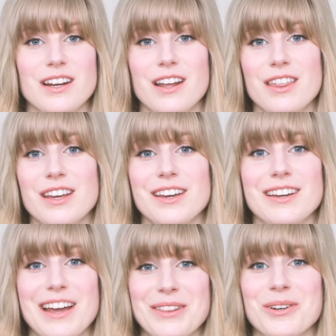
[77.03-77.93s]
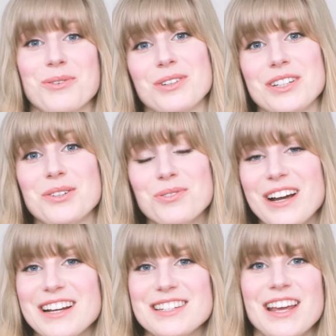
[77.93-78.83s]
and I think it can look really
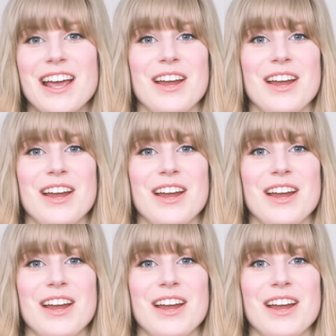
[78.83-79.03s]
great